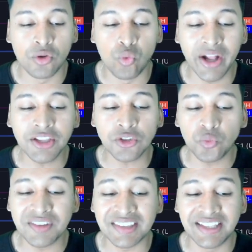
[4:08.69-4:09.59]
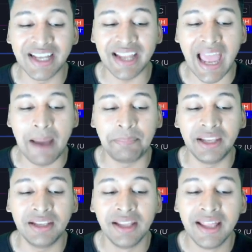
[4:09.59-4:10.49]
Once we see that
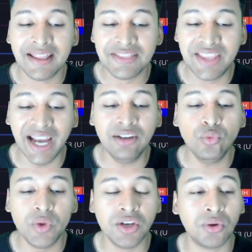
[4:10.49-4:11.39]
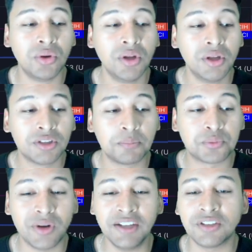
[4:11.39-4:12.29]
happening, then we know the
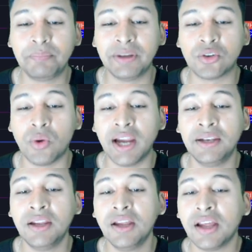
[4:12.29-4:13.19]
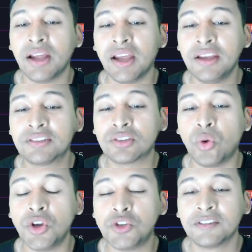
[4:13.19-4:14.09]
price of Bitcoin is
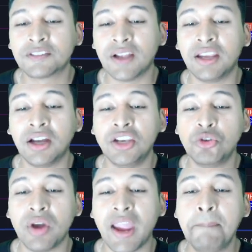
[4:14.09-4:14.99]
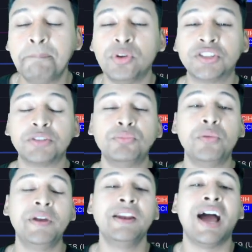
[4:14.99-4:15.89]
going to start a new impulsive
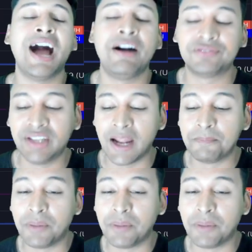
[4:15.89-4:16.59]
movement after that.